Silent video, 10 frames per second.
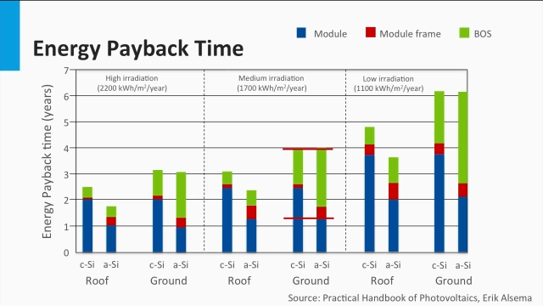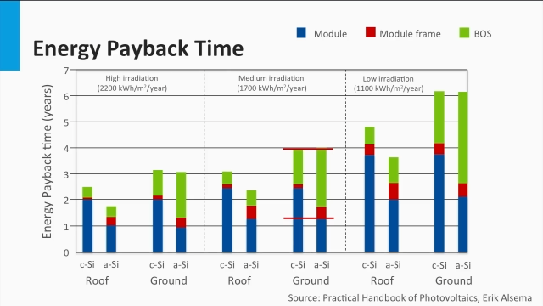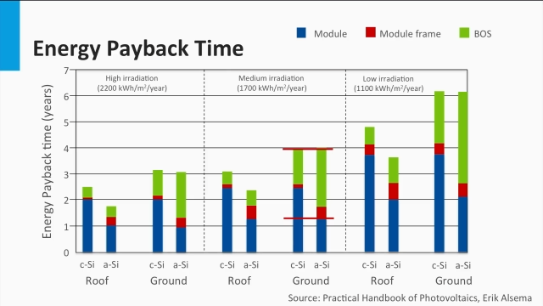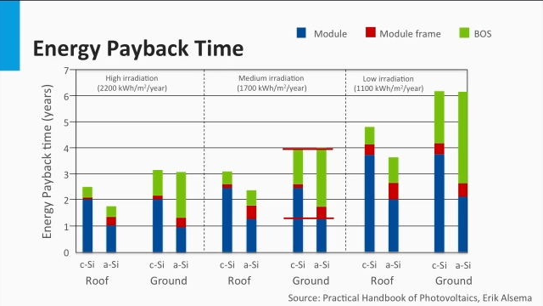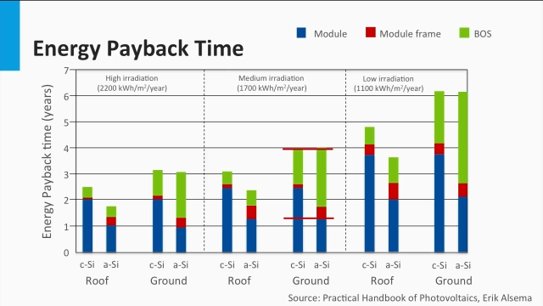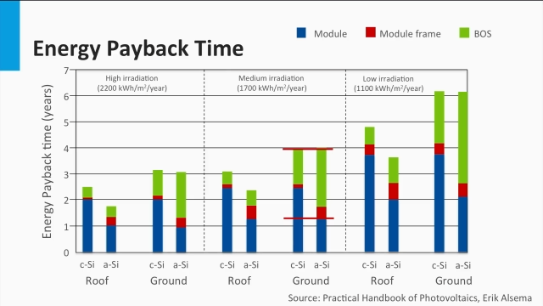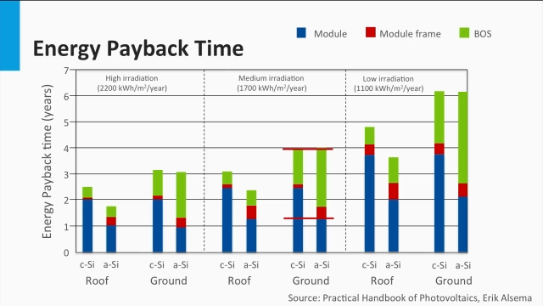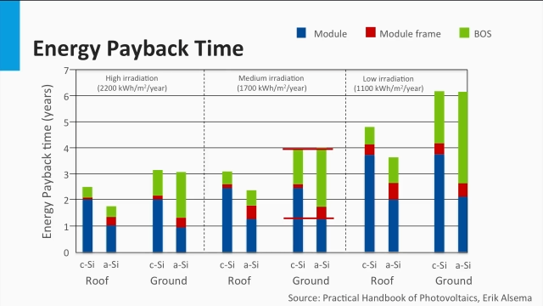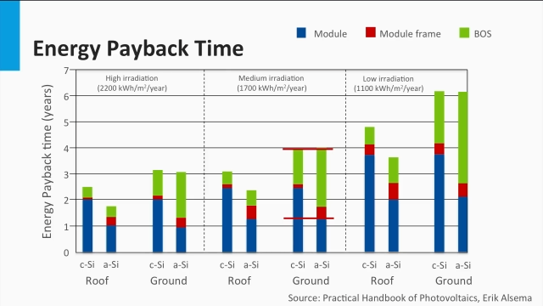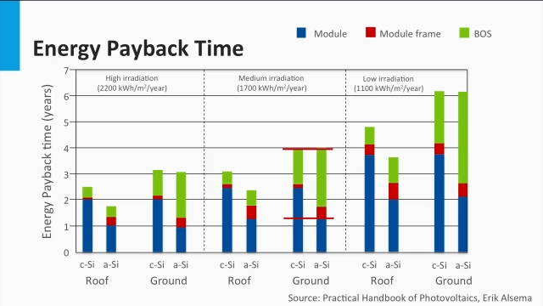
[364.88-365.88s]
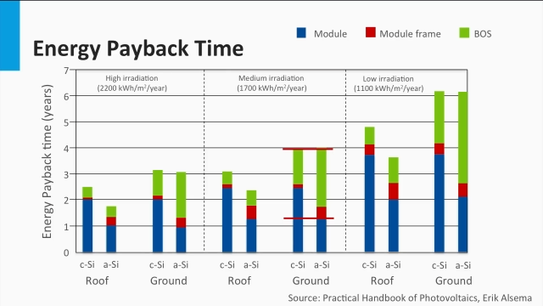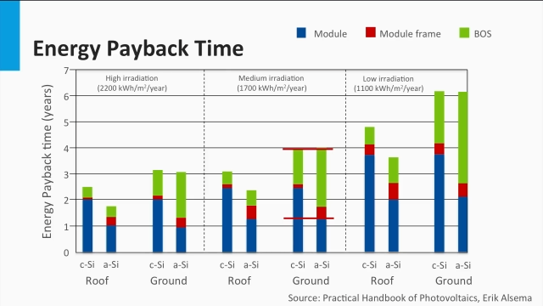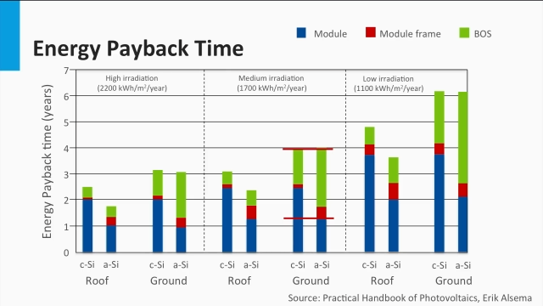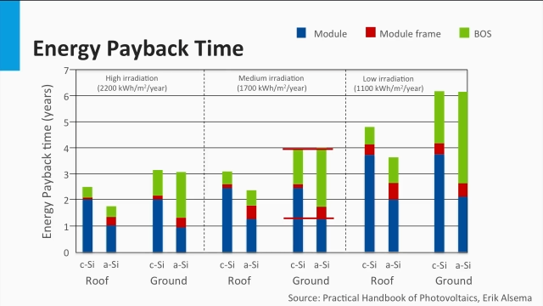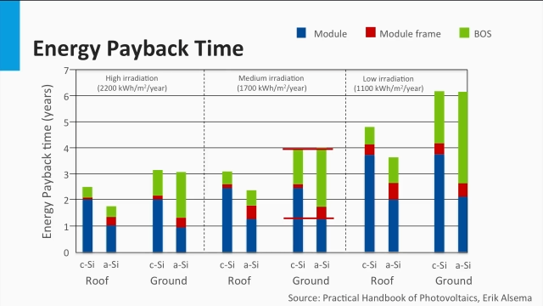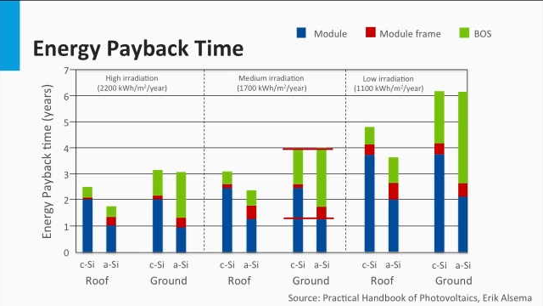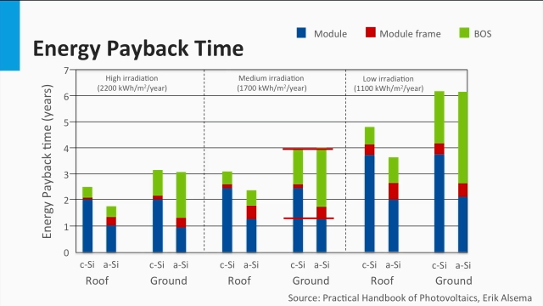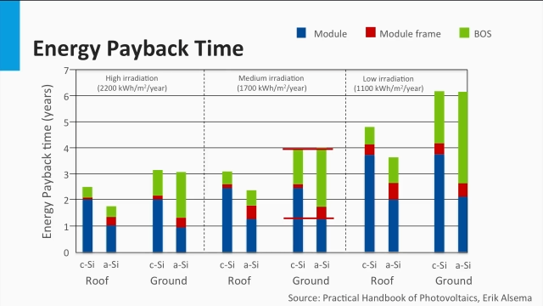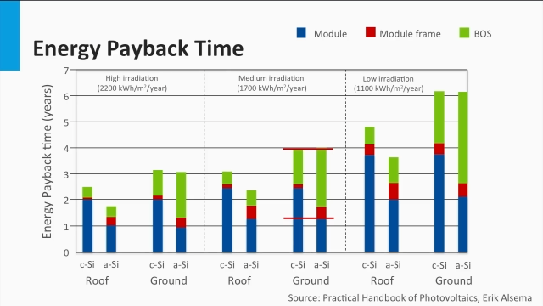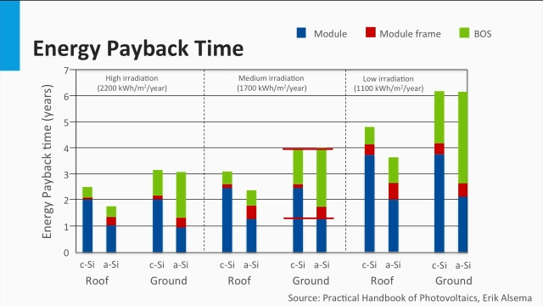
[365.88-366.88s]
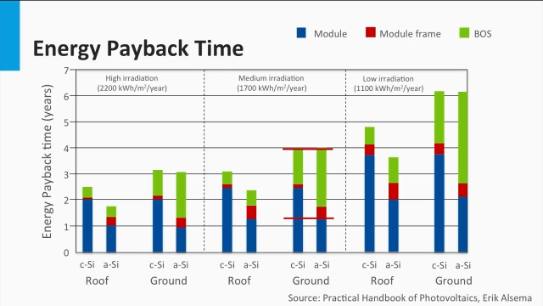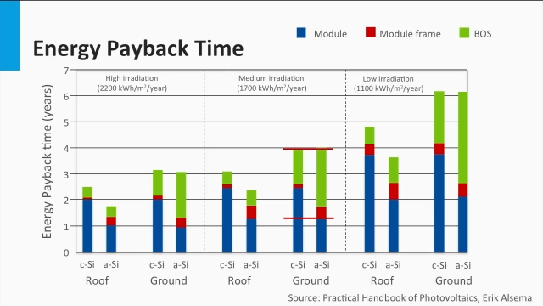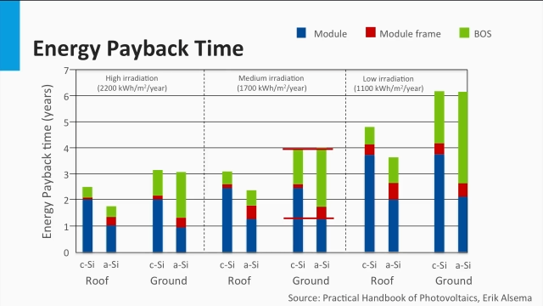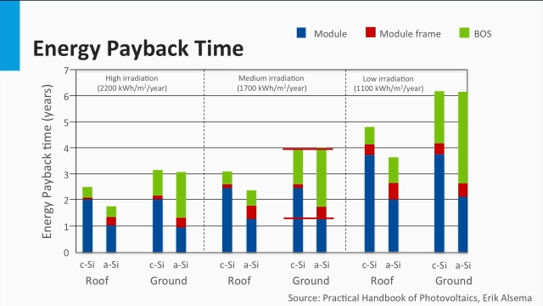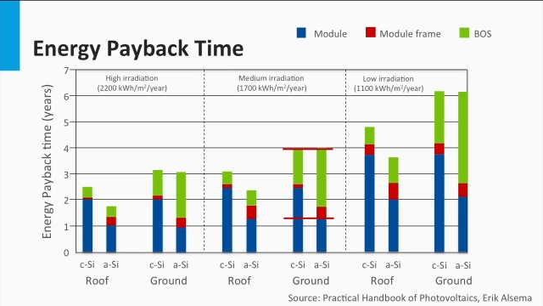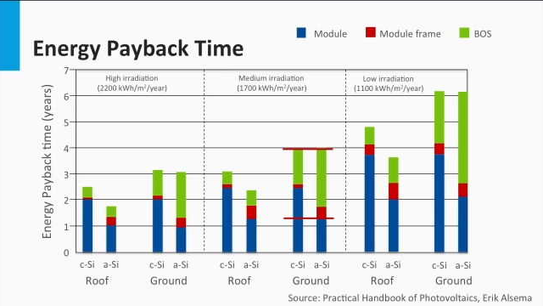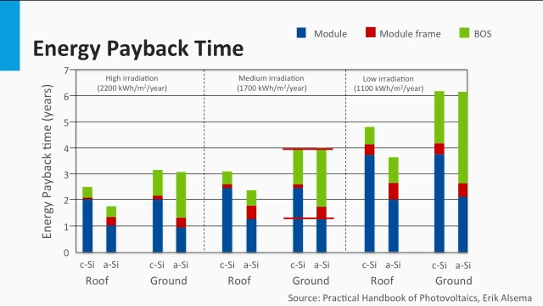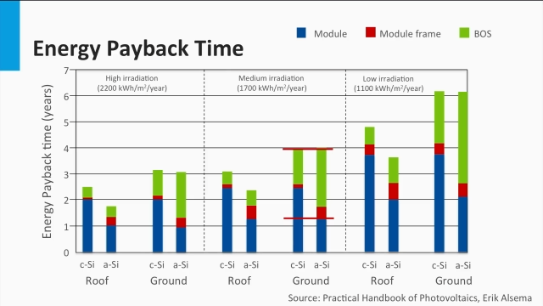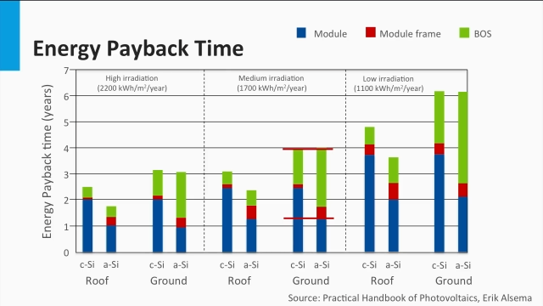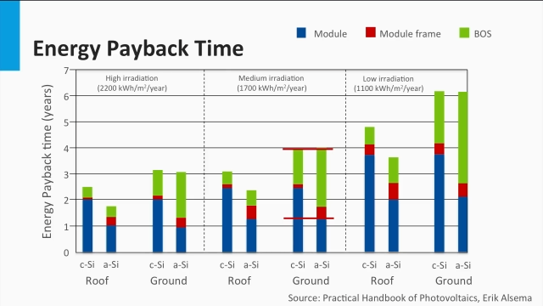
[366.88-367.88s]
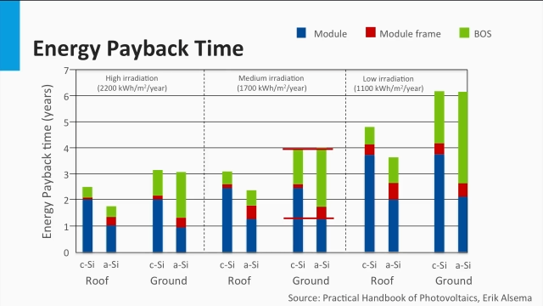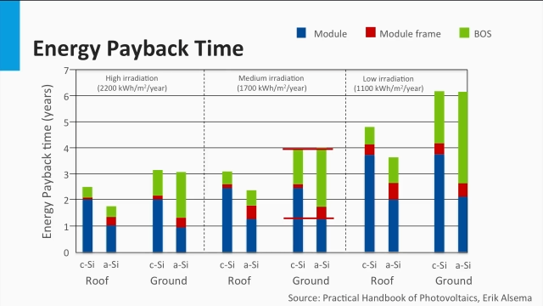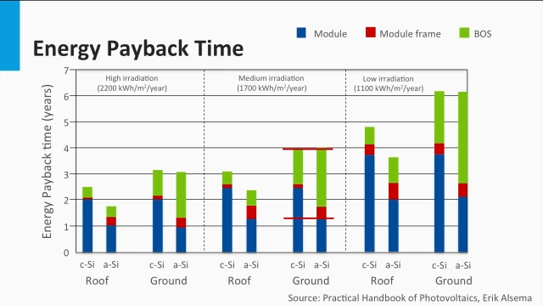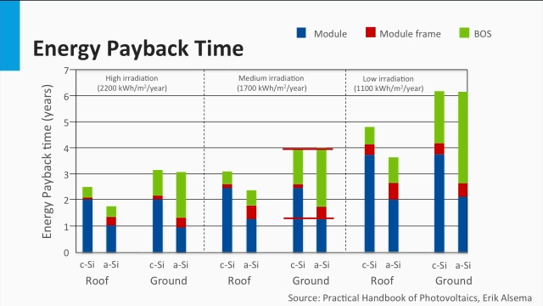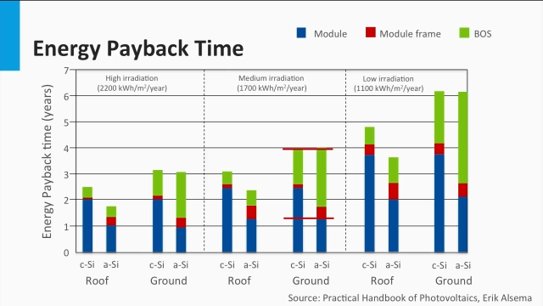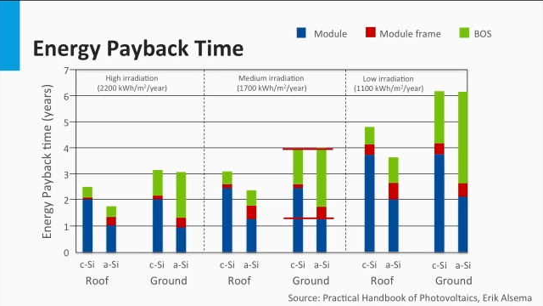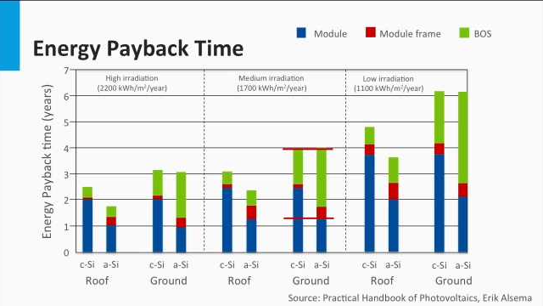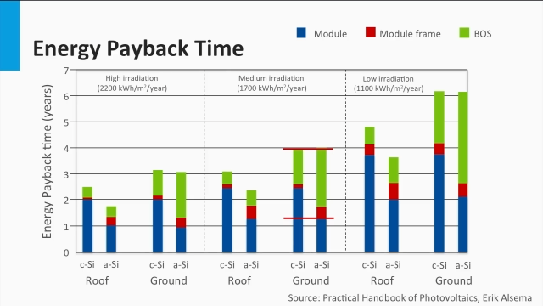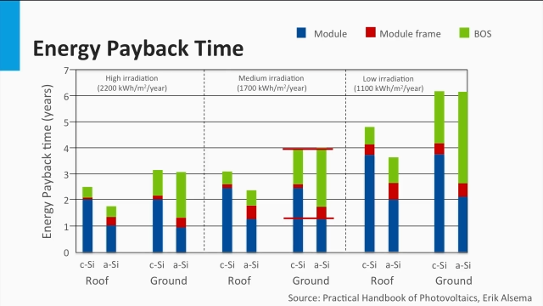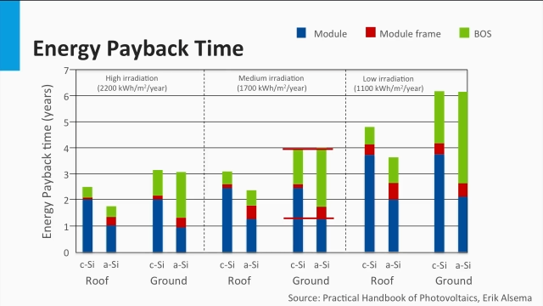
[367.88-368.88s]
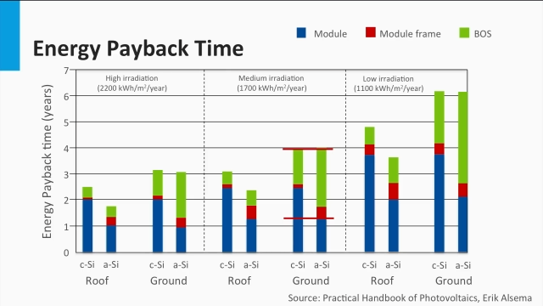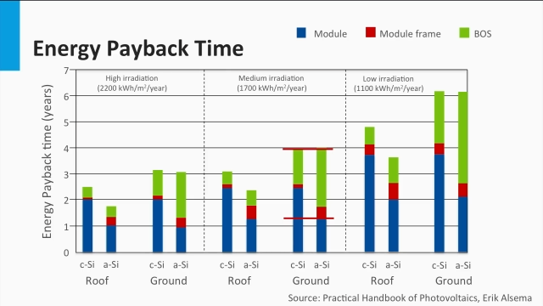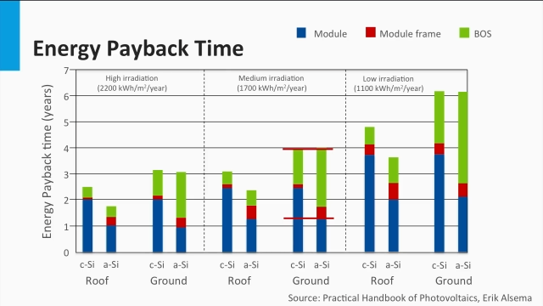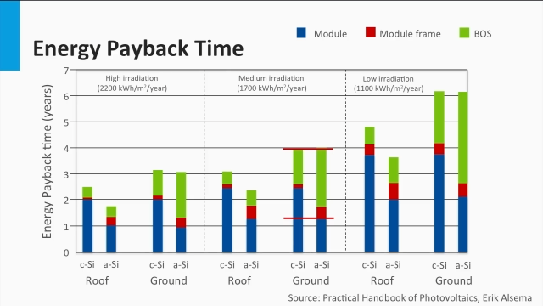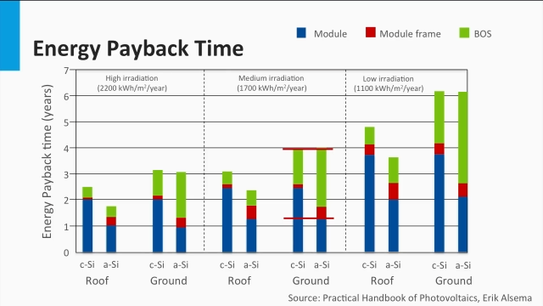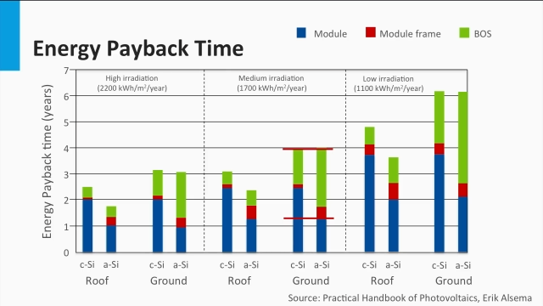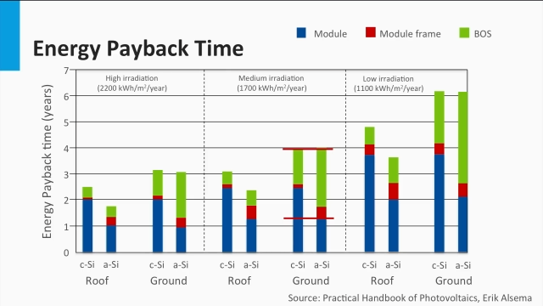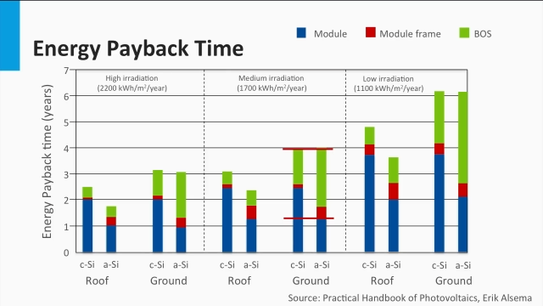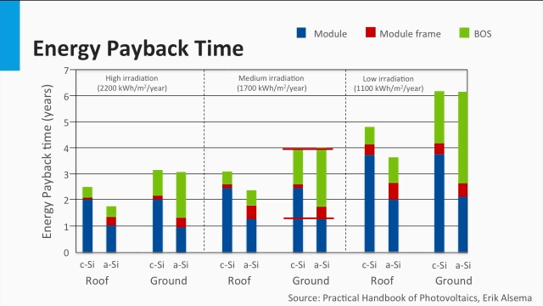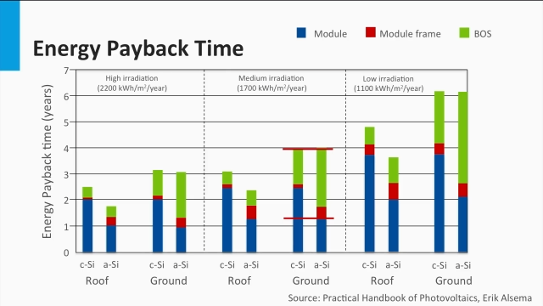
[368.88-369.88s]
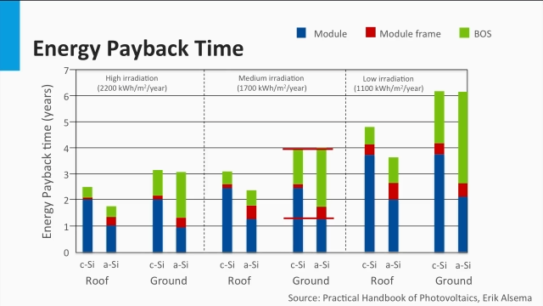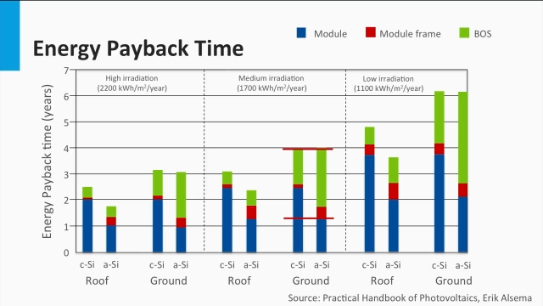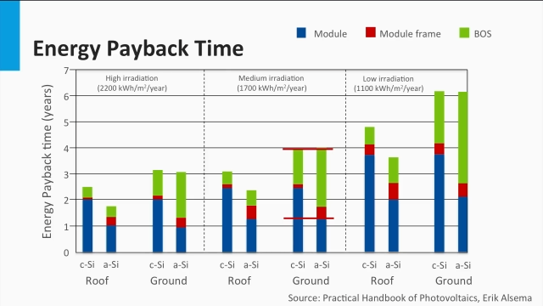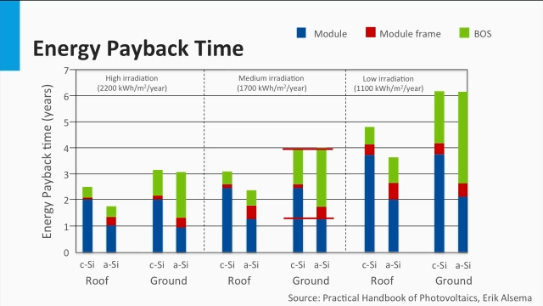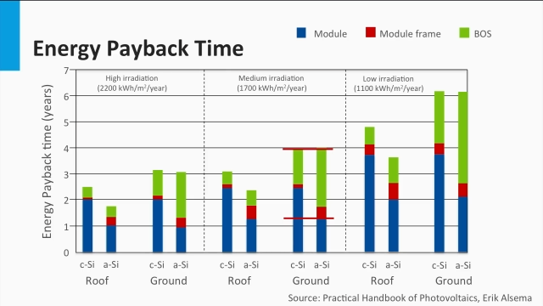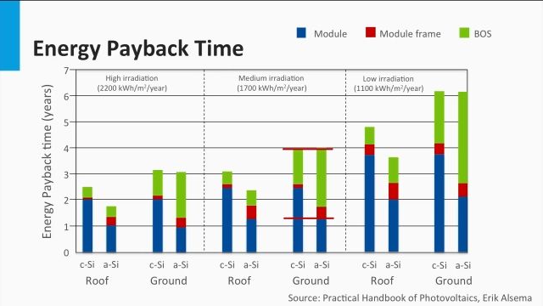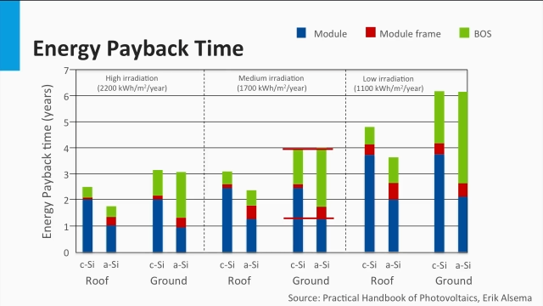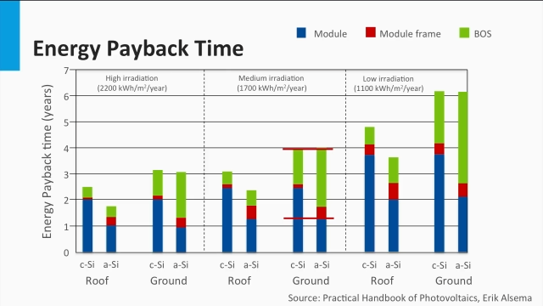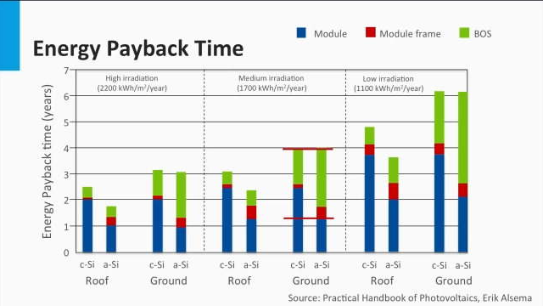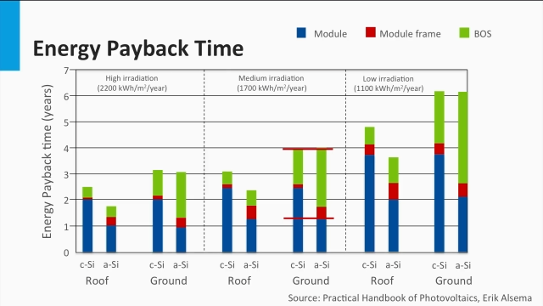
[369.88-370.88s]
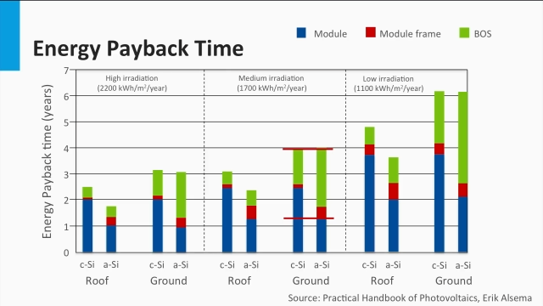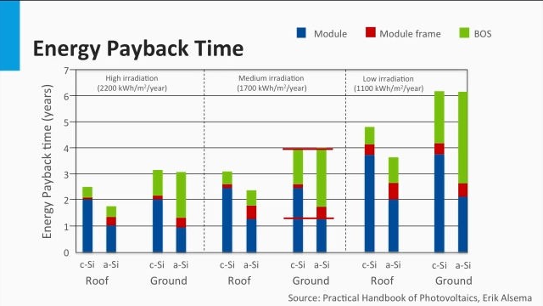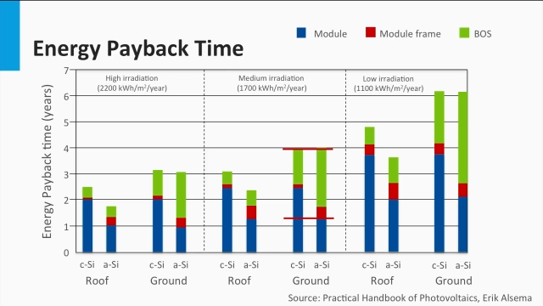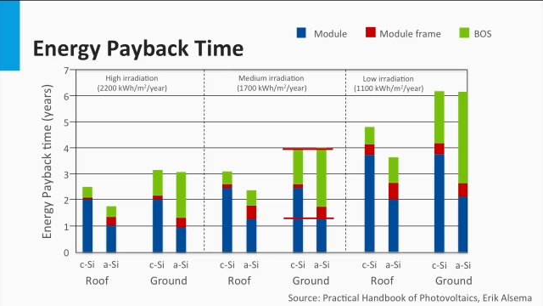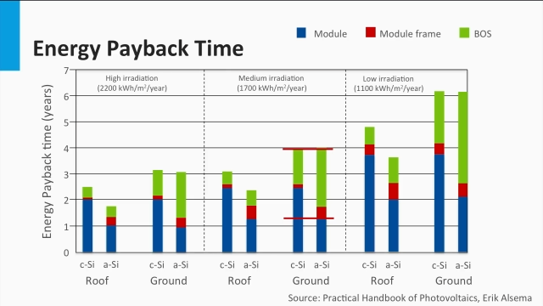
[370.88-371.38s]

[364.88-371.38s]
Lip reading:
No face is visible, so there are no lips to read.